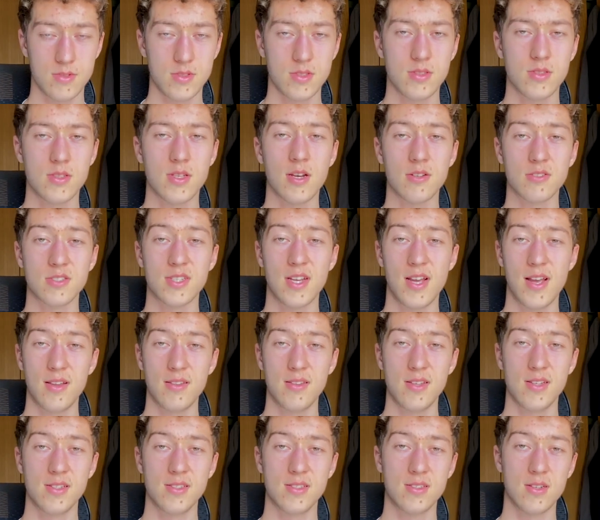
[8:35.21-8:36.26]
Now,
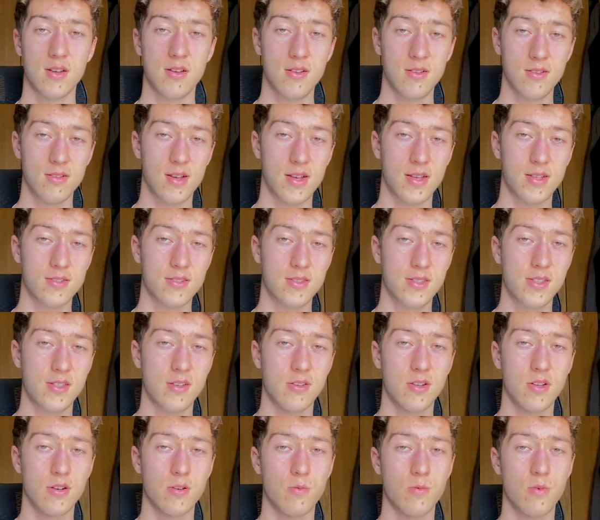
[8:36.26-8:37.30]
sadly, it's unlikely
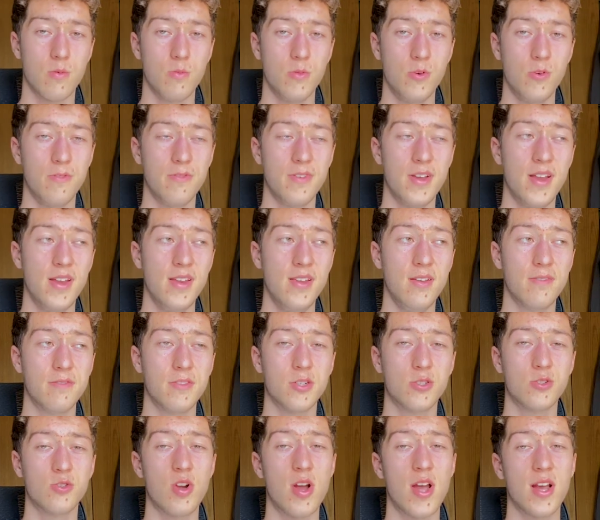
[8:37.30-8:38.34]
they're going to remove any of
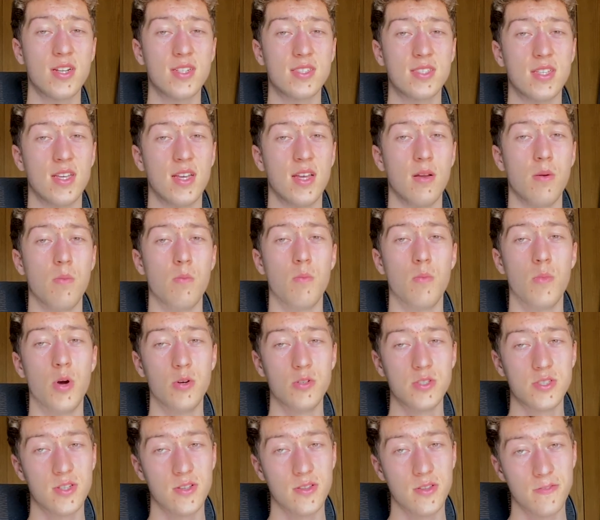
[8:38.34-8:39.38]
the tracks that
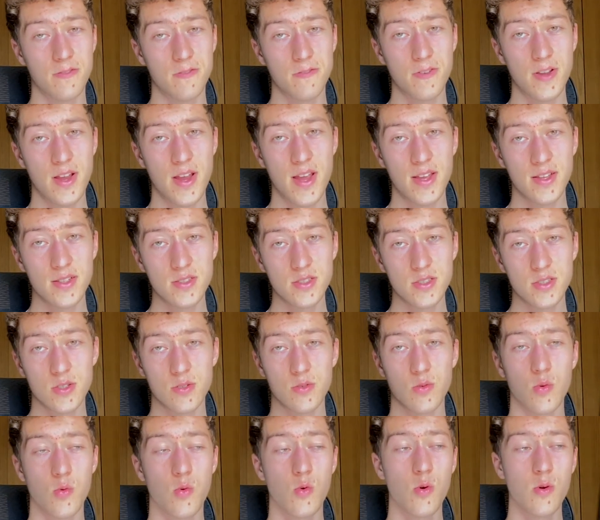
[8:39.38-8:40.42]
most of the fans
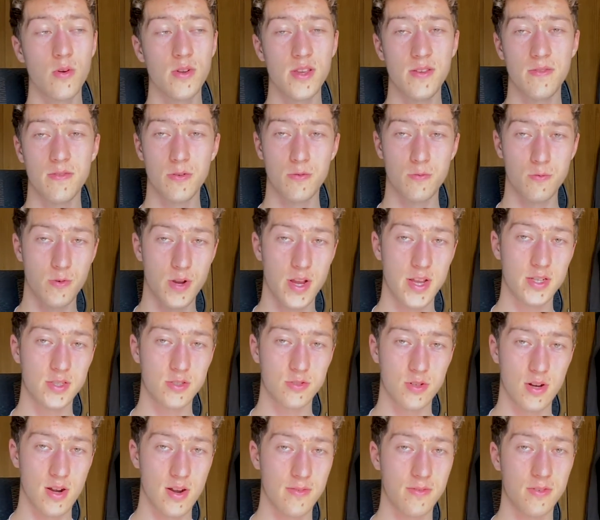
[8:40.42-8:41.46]
or even race
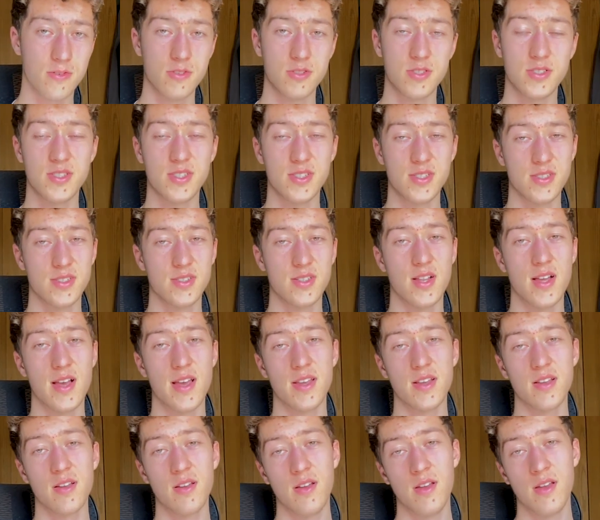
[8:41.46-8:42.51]
drivers
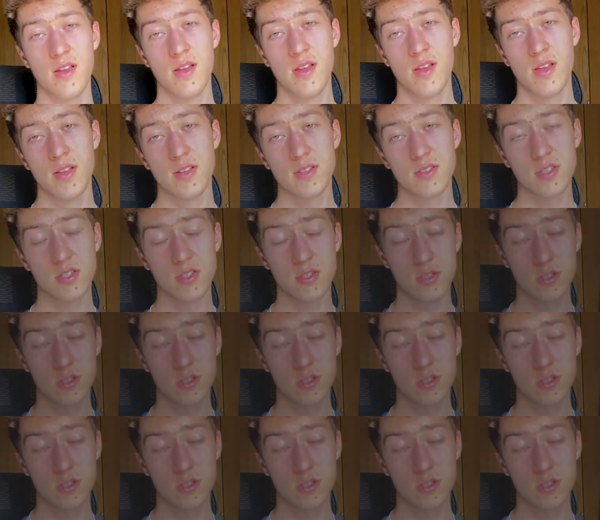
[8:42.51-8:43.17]
dislike, such